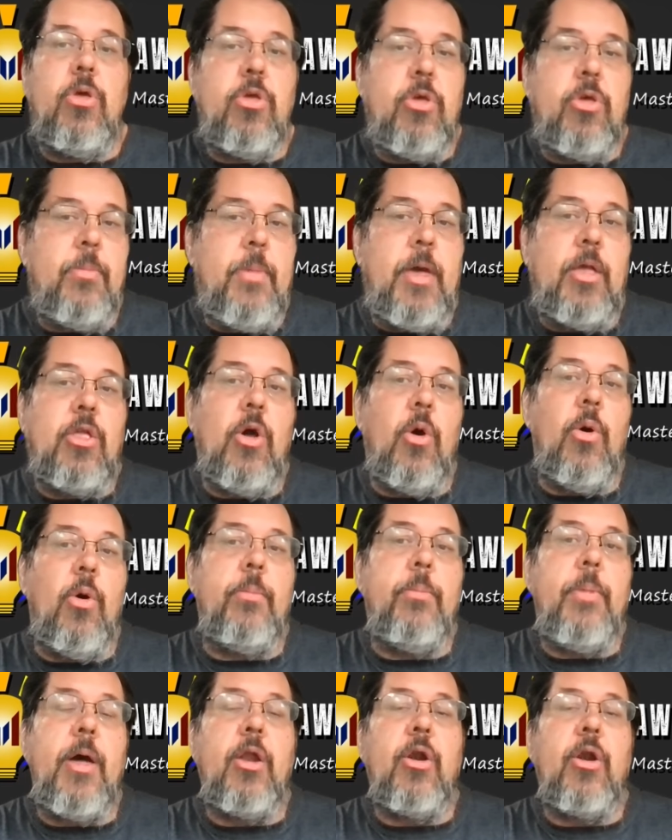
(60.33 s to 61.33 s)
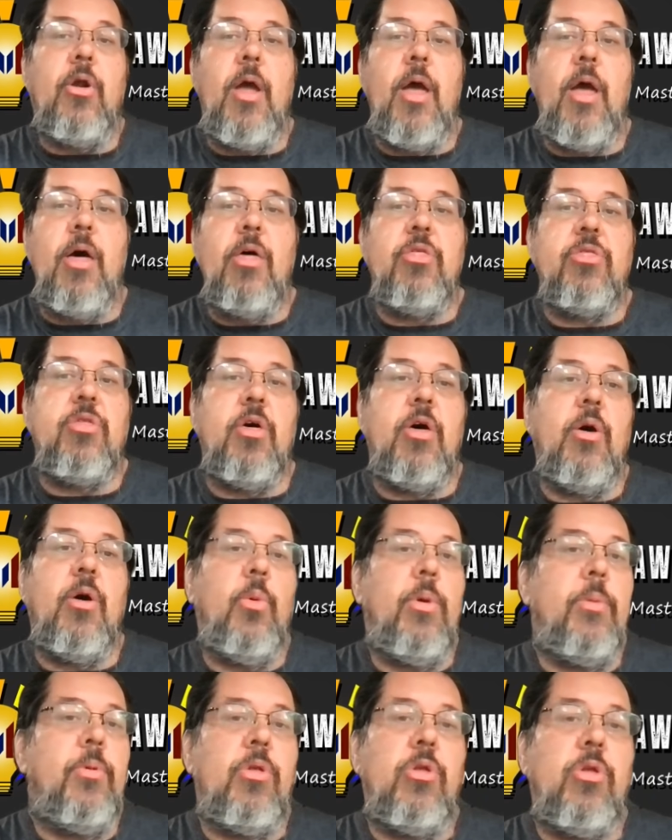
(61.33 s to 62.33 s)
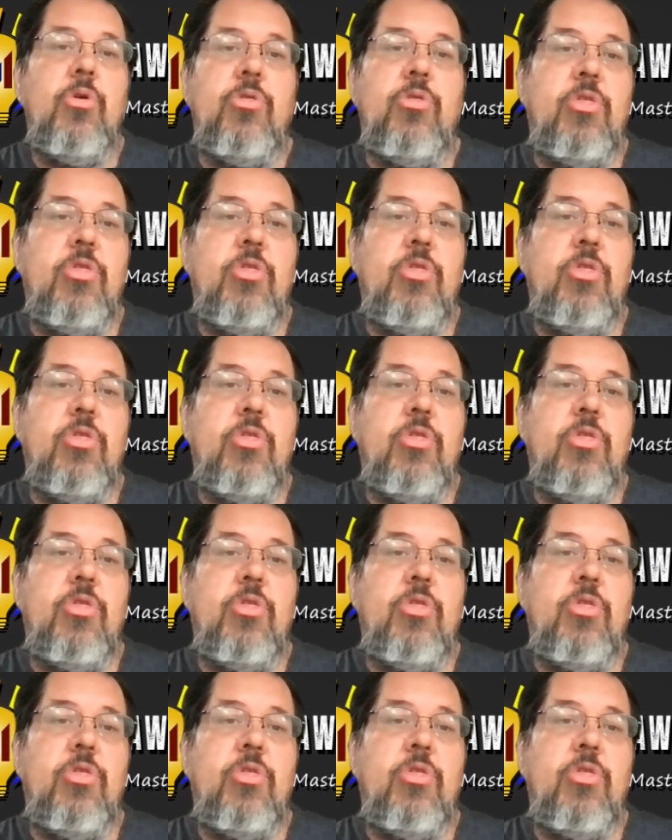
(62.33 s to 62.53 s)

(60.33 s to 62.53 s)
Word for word: you may know it better as uh, we've been